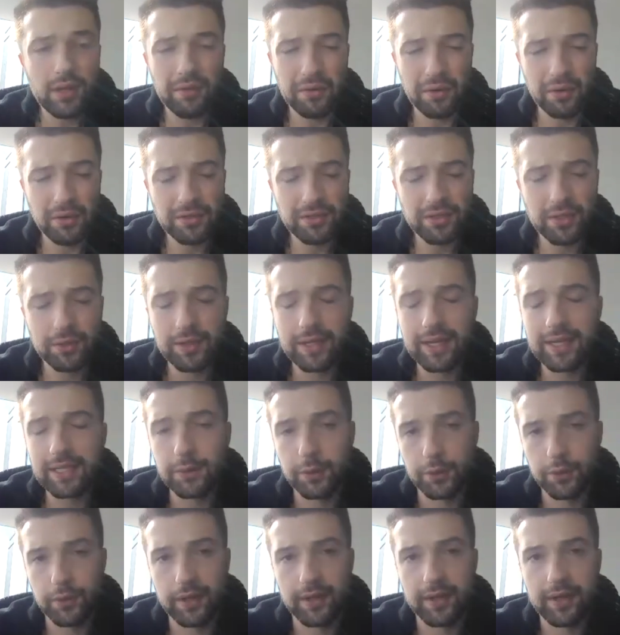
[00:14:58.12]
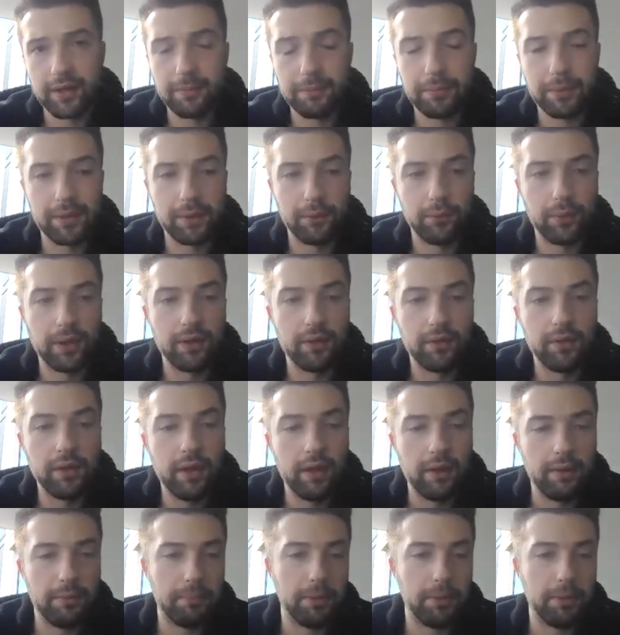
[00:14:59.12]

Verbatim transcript: Also, he has graded out pretty well